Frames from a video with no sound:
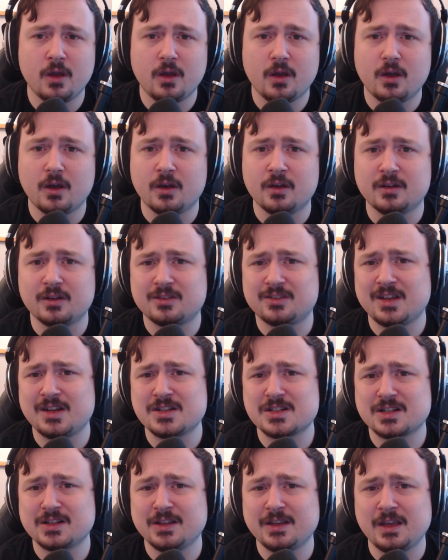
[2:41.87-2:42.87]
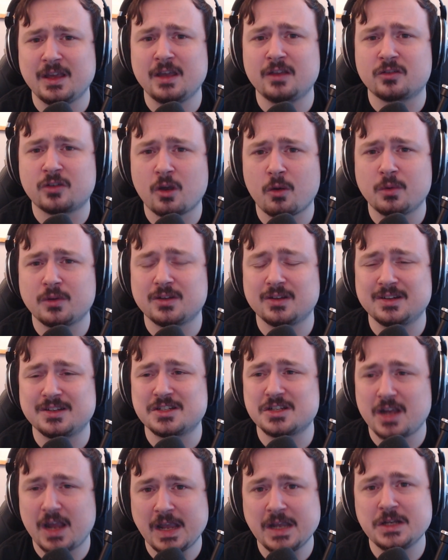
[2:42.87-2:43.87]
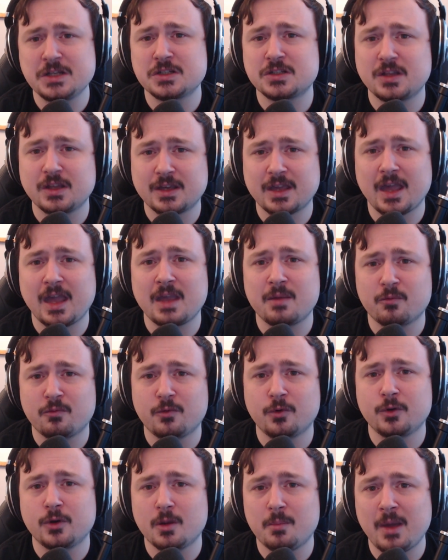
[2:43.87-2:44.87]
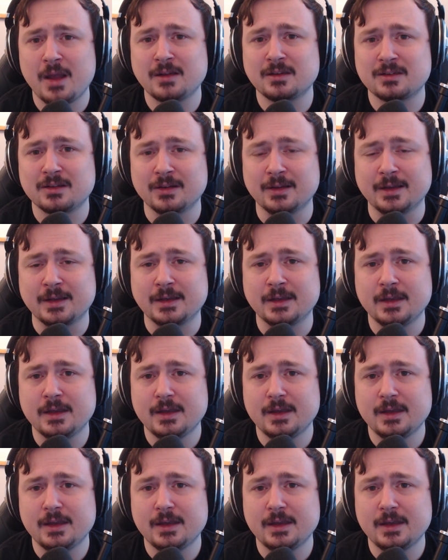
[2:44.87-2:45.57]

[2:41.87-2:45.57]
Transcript: And essentially, it's going to change the game fundamentally